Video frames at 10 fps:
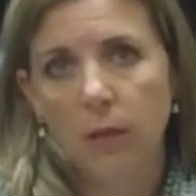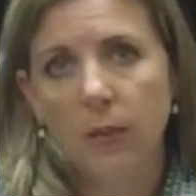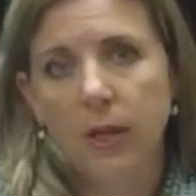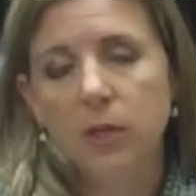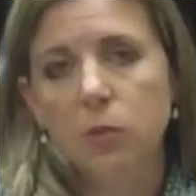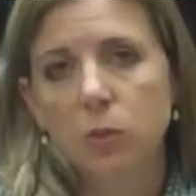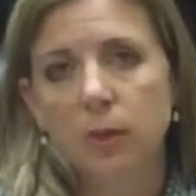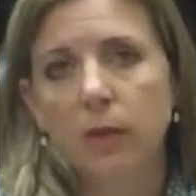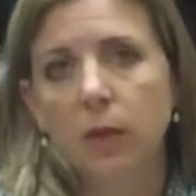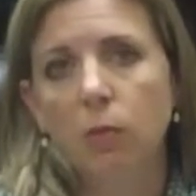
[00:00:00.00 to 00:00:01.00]
And that is
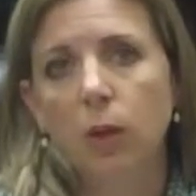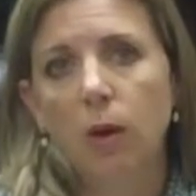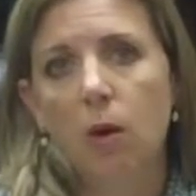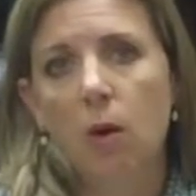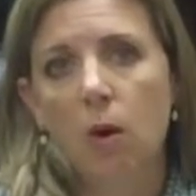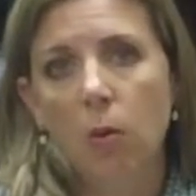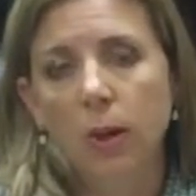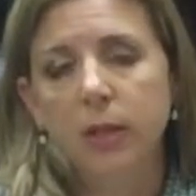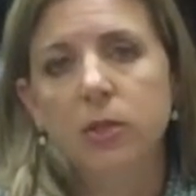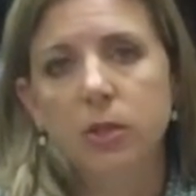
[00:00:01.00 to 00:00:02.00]
one thing we
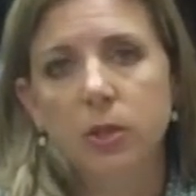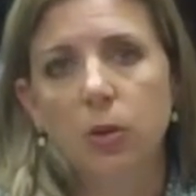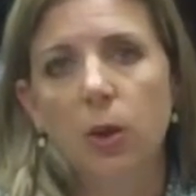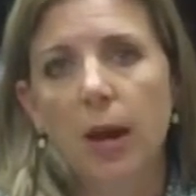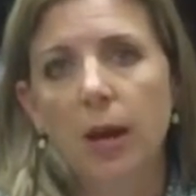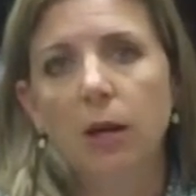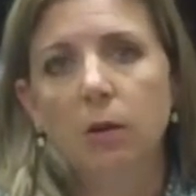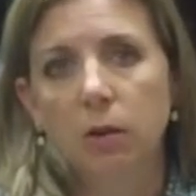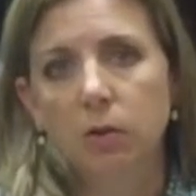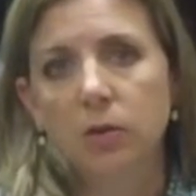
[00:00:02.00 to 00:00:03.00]
always do at a
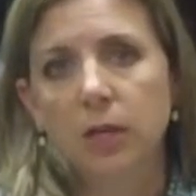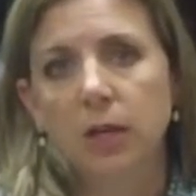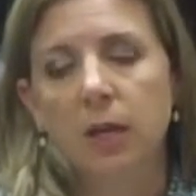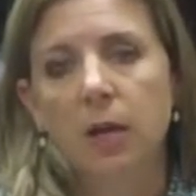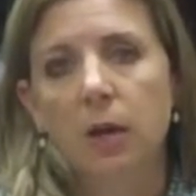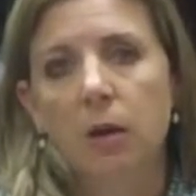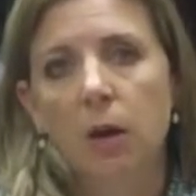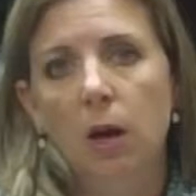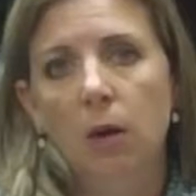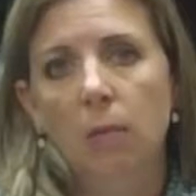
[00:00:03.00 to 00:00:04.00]
closing,
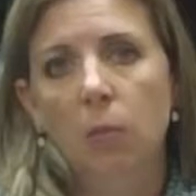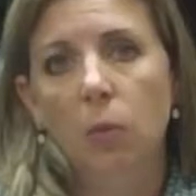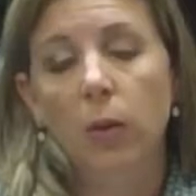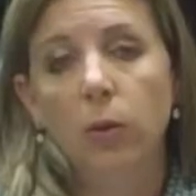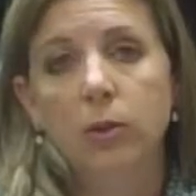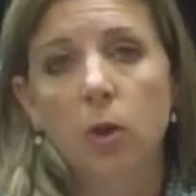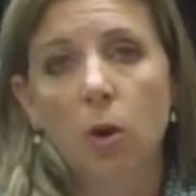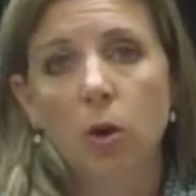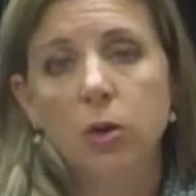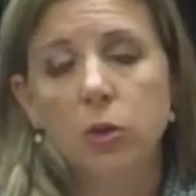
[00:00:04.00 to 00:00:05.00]
whether it's
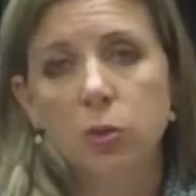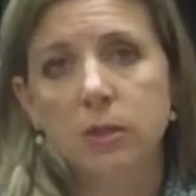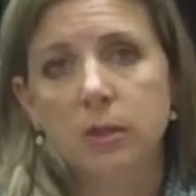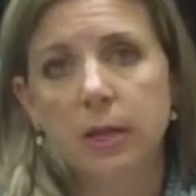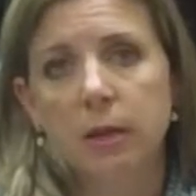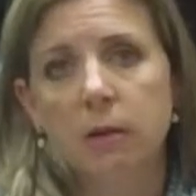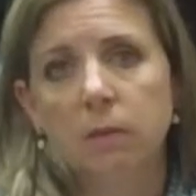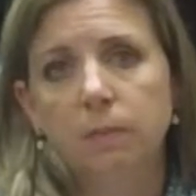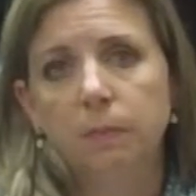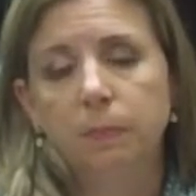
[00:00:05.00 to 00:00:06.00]
our short
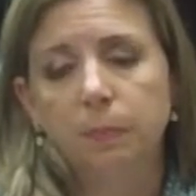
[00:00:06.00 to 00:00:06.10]
sale